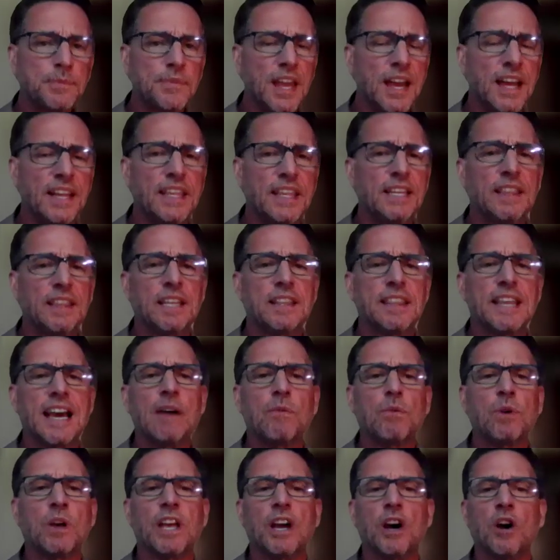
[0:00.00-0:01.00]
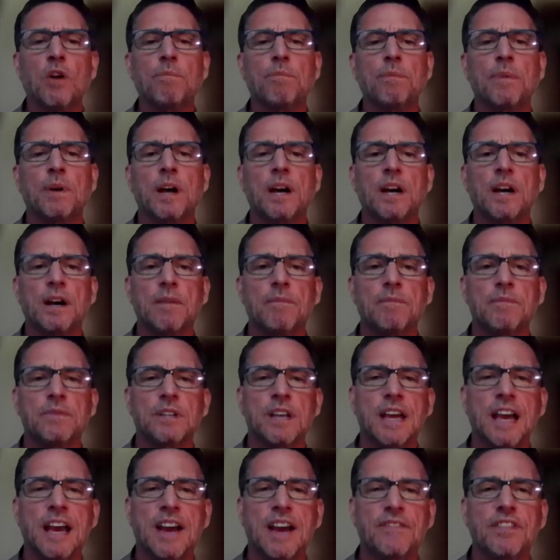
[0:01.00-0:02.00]
I think that that will help
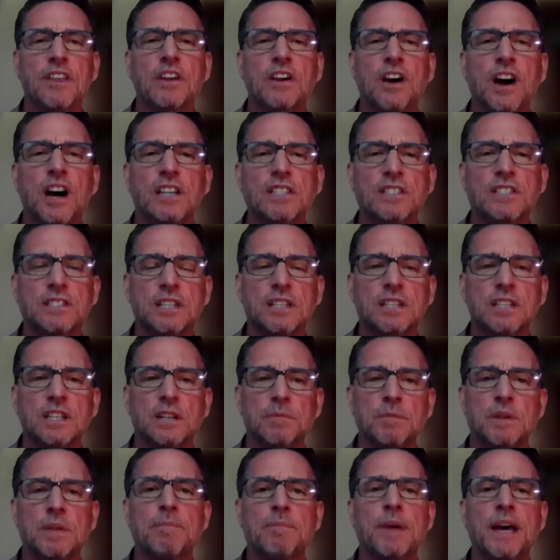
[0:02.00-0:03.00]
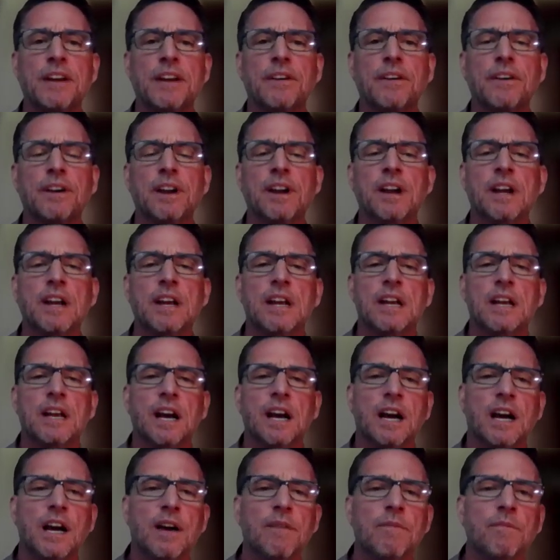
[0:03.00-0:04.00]
to have the cost a little bit better.
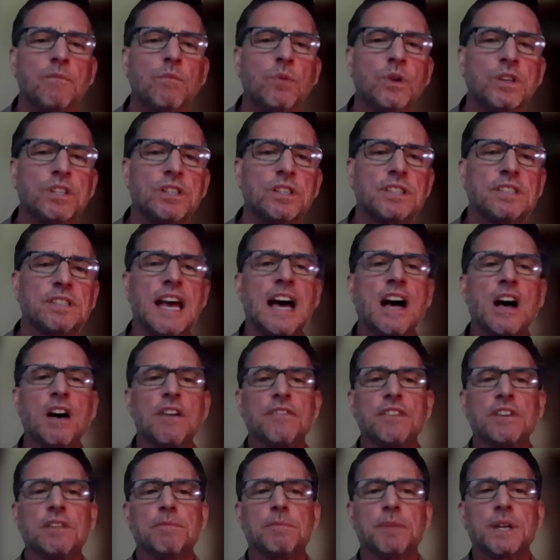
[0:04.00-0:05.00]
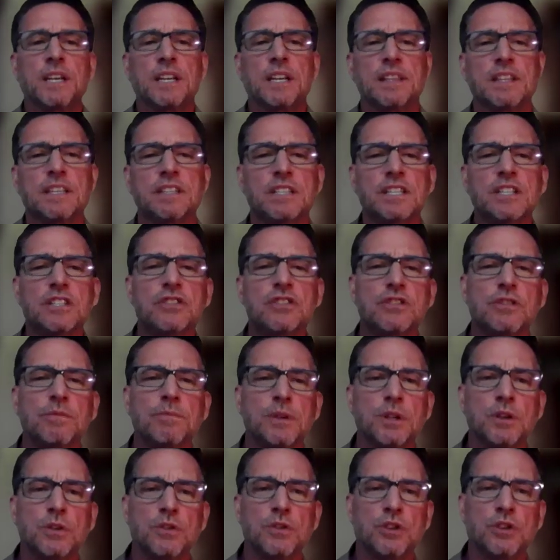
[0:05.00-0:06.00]
With Salvin being the
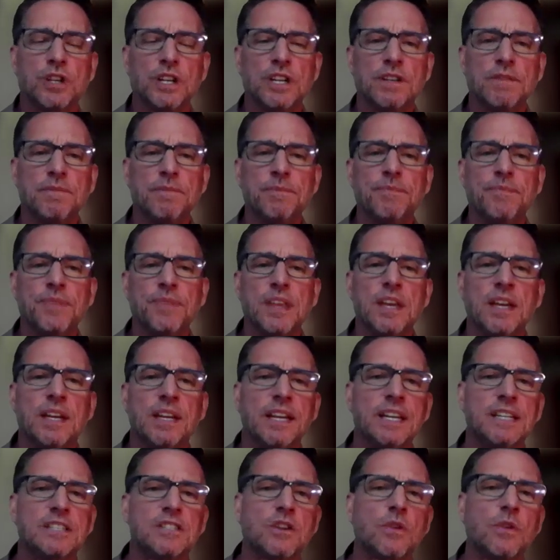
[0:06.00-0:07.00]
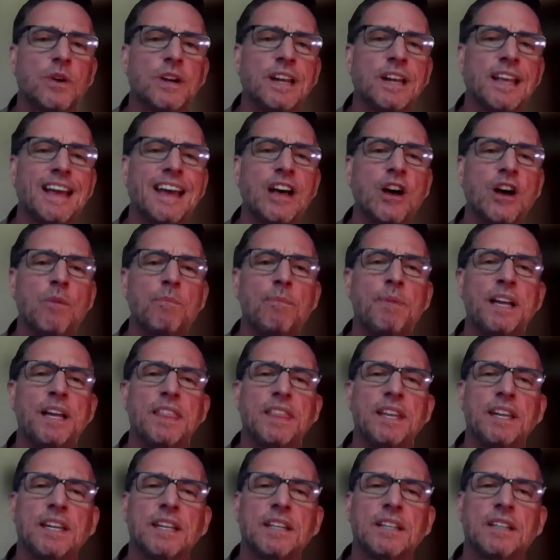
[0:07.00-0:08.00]
distribution, it's going to help, I
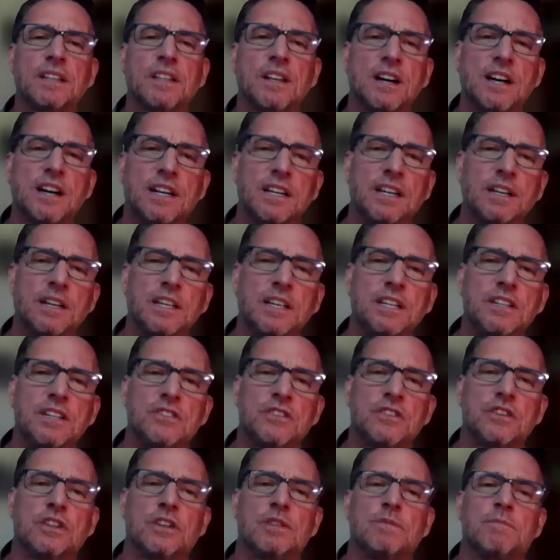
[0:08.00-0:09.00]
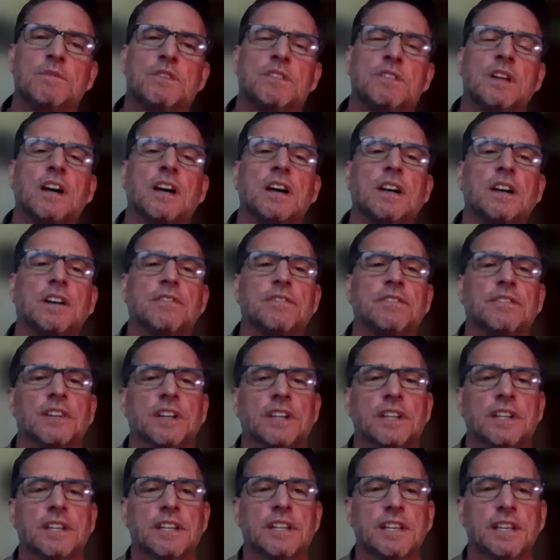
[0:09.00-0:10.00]
think, a lot in terms of
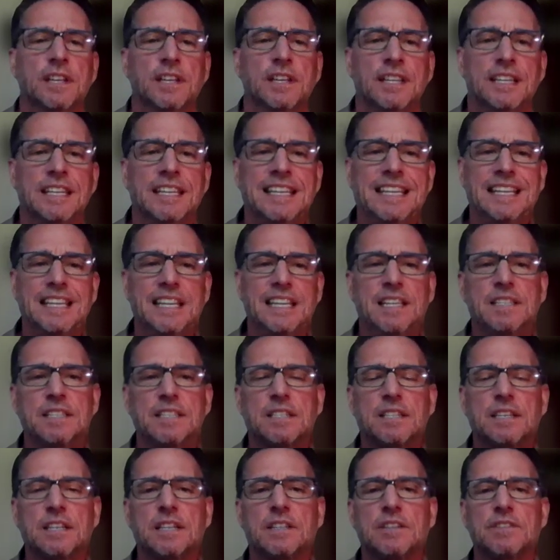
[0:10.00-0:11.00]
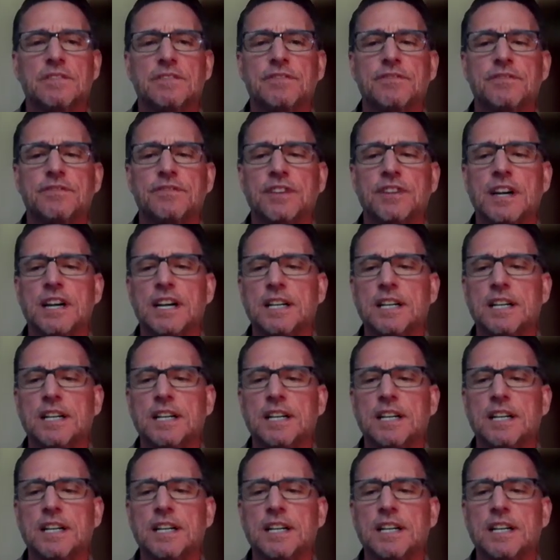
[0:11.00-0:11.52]
ease of